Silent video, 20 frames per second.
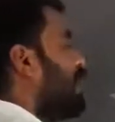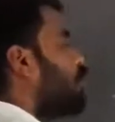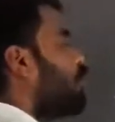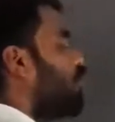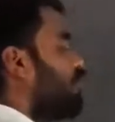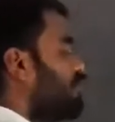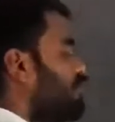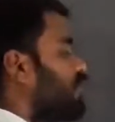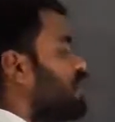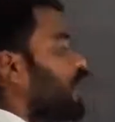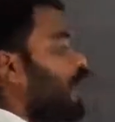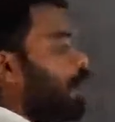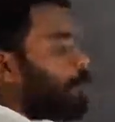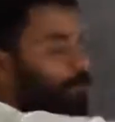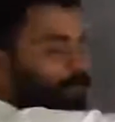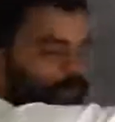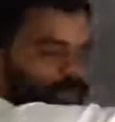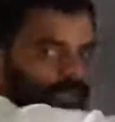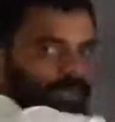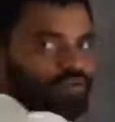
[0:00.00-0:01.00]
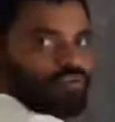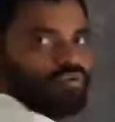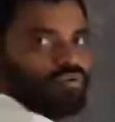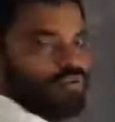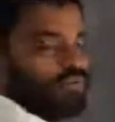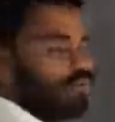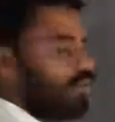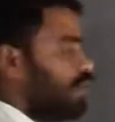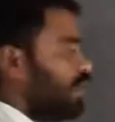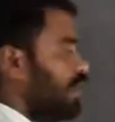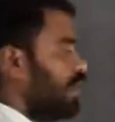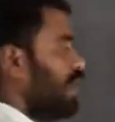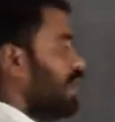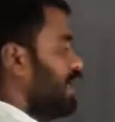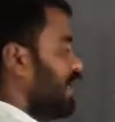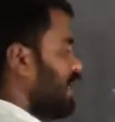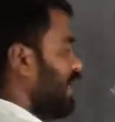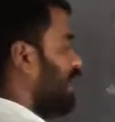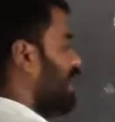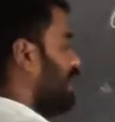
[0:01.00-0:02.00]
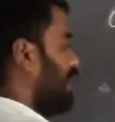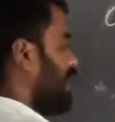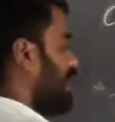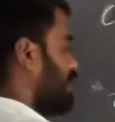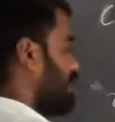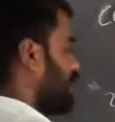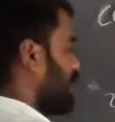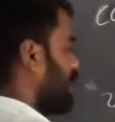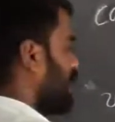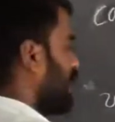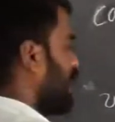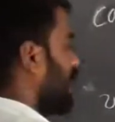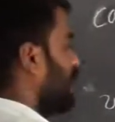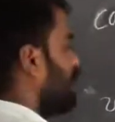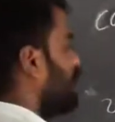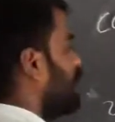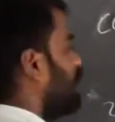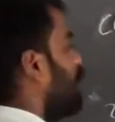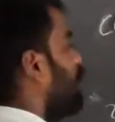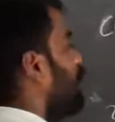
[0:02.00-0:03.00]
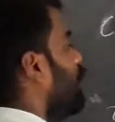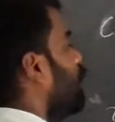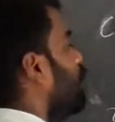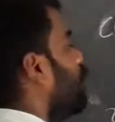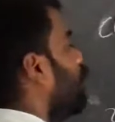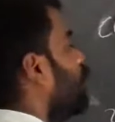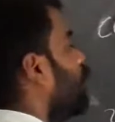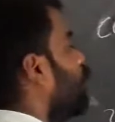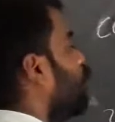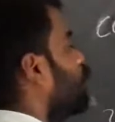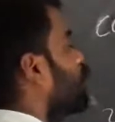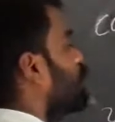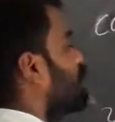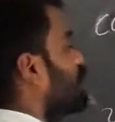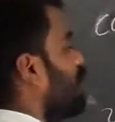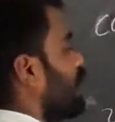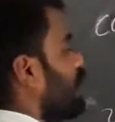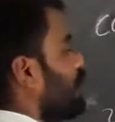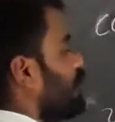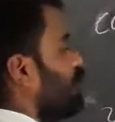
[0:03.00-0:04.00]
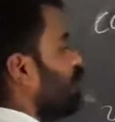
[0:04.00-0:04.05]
of the uphill road, it takes again more time.